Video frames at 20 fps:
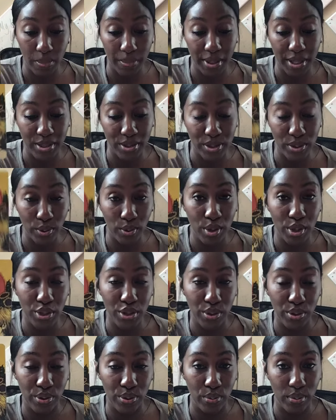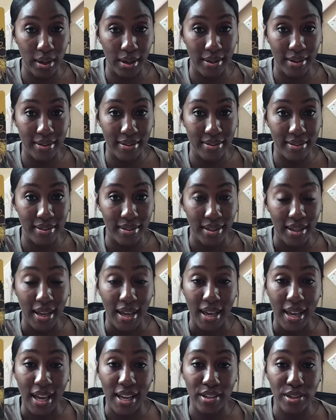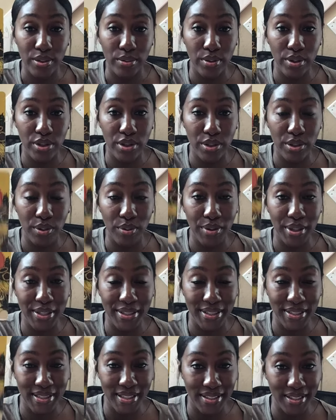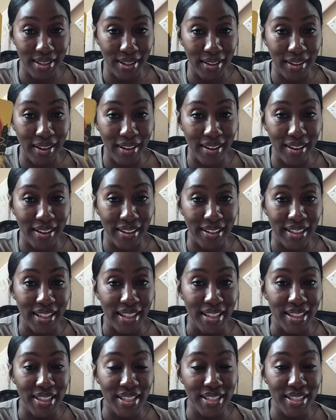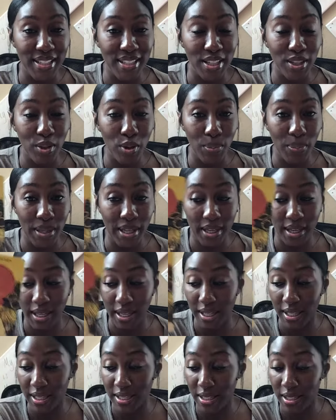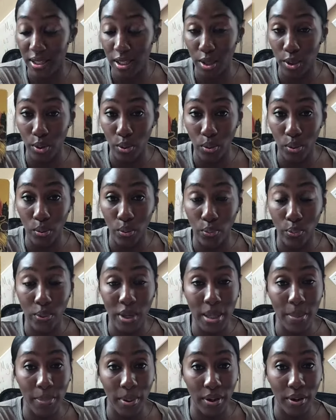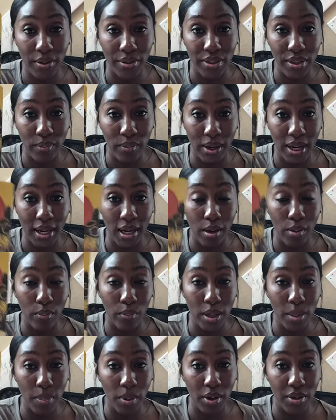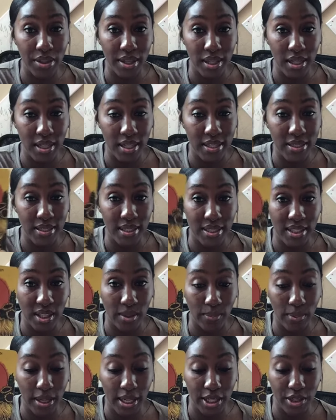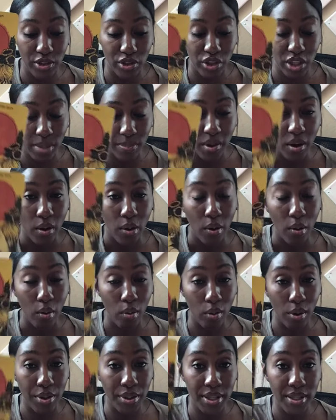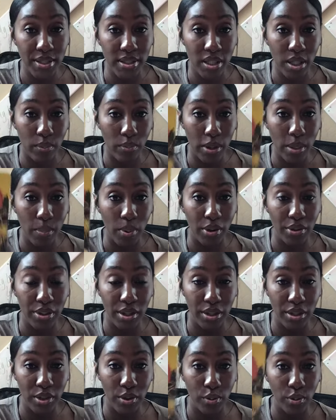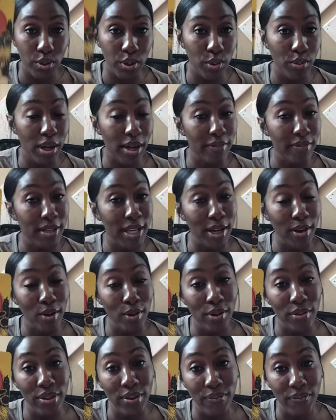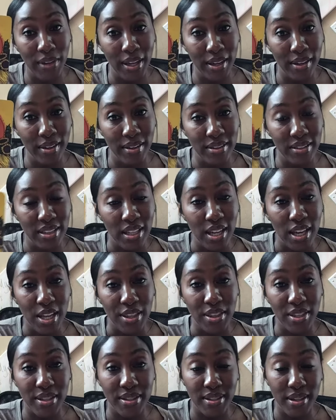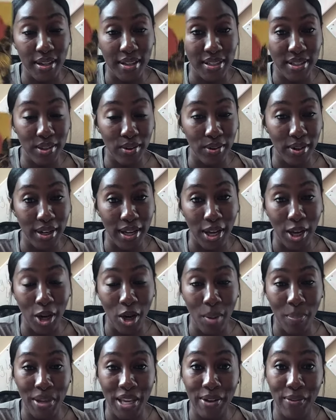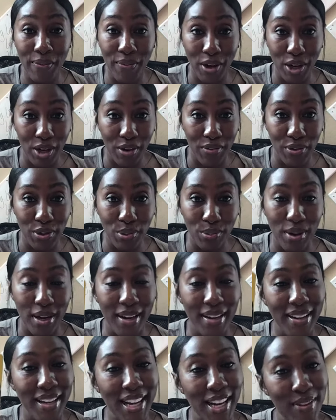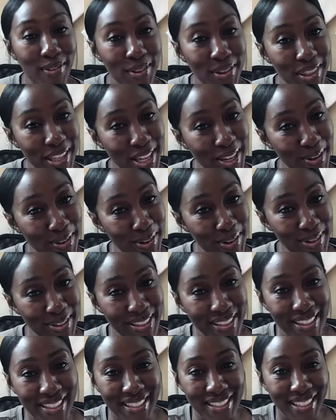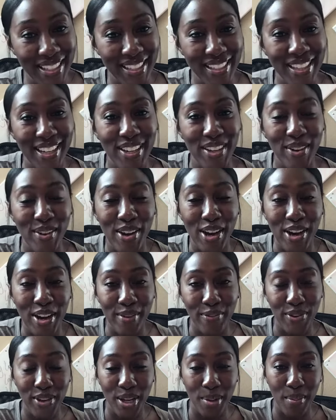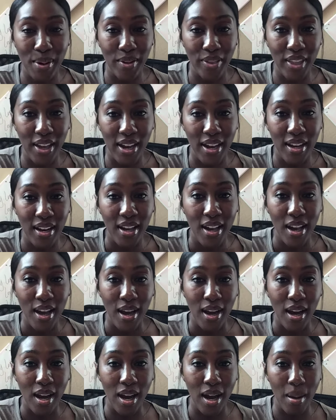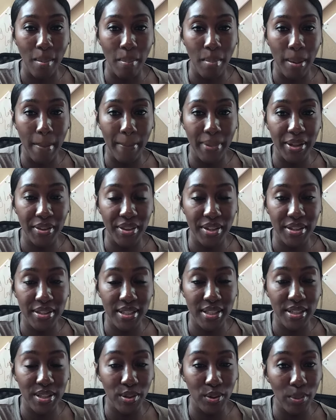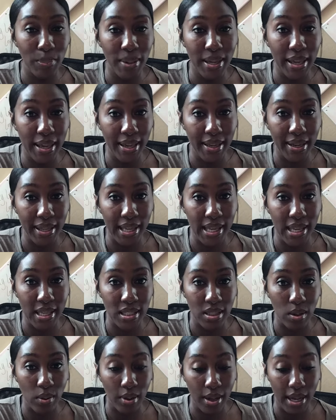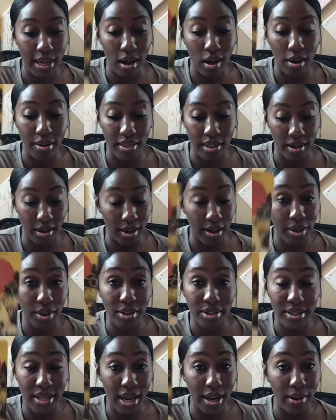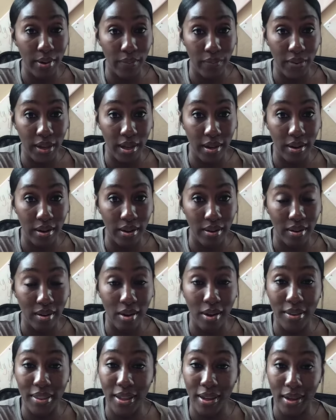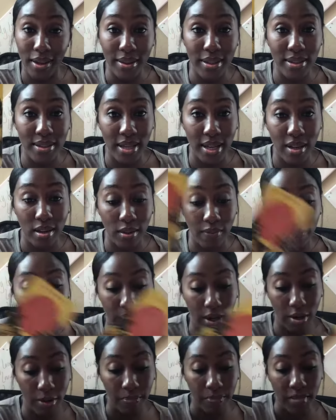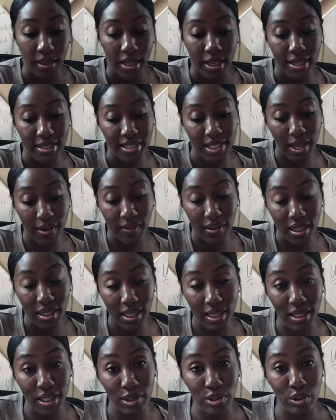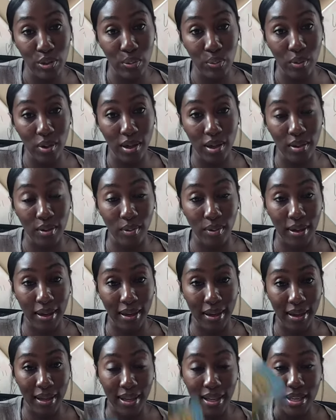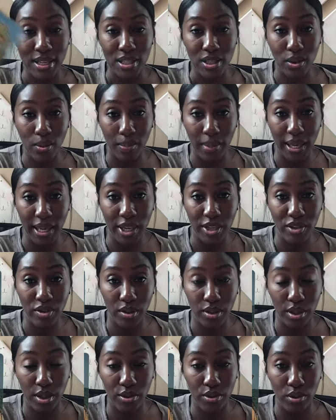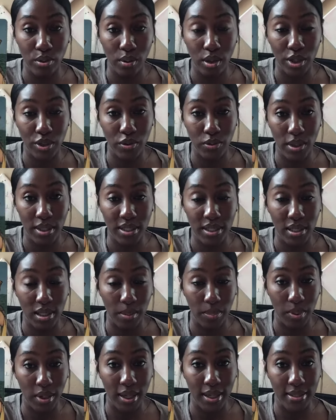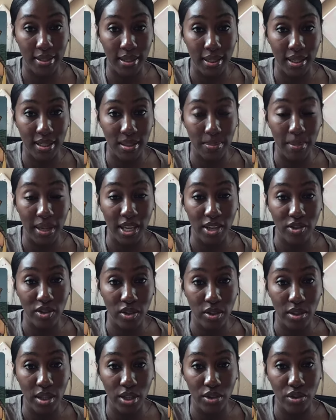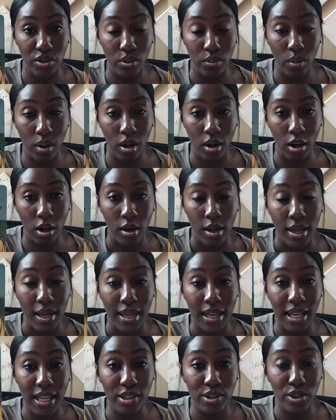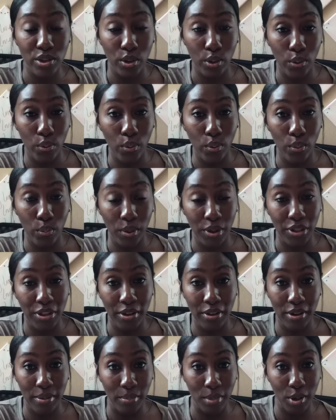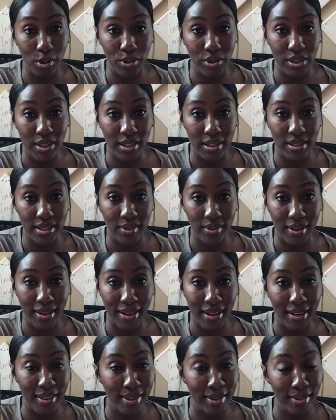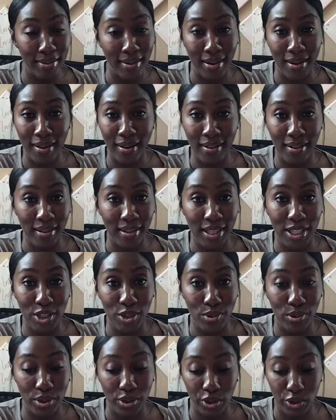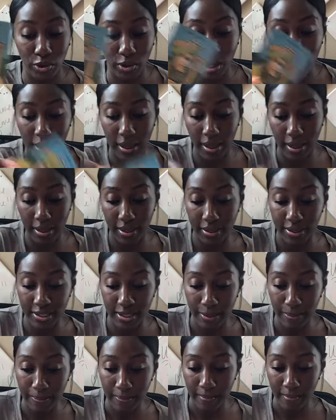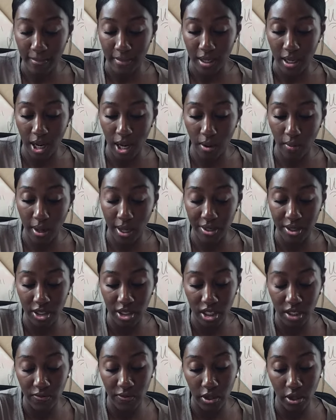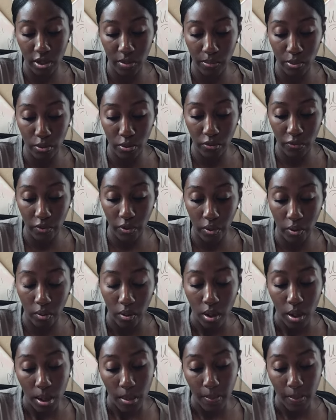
But as soon as you do, guys, as soon as you do, this is the Sun card. This is a new beginning. This is a new rebirth, right? A rebirth in an existing relationship, or this is the rebirth in you. You have let go of the fears. The Sun is going to help evolve you, right? Everything grows in the Sun. Y'all know how I feel about that. But this is new beginnings, okay? On the other side of fear, on the other side of the fear is everything that you want, okay? So making sure that you are trusting the process, making sure that you are in tune with your emotions, okay? They're not going to lead you astray, guys. All right, this is very beautiful.